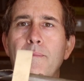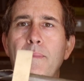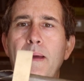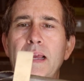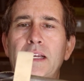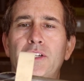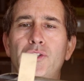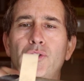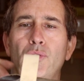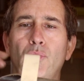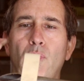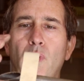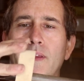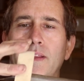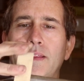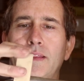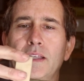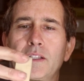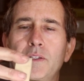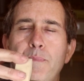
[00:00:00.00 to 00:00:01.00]
to make sure
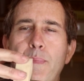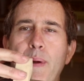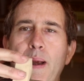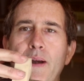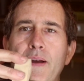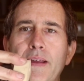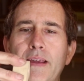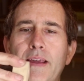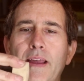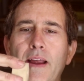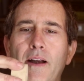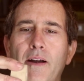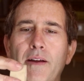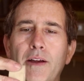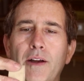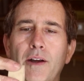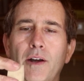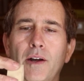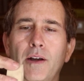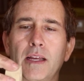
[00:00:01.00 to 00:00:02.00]
that this bearing
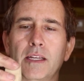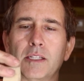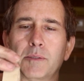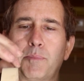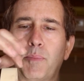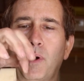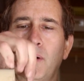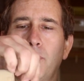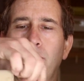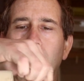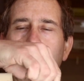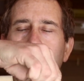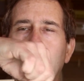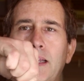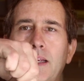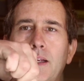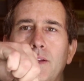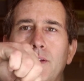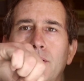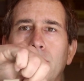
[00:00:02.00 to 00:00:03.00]
carrier is
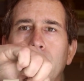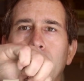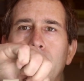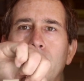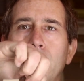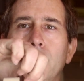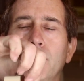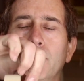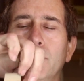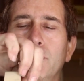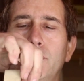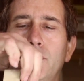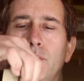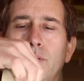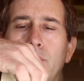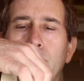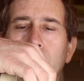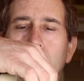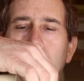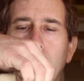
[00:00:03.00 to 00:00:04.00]
perpendicular to
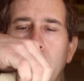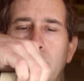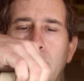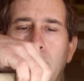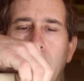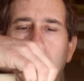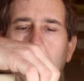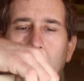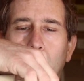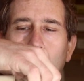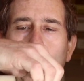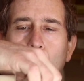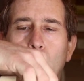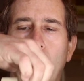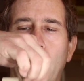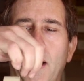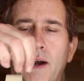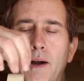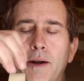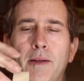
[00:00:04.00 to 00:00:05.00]
the roll
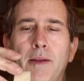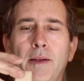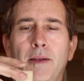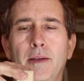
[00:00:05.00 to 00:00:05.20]
bar.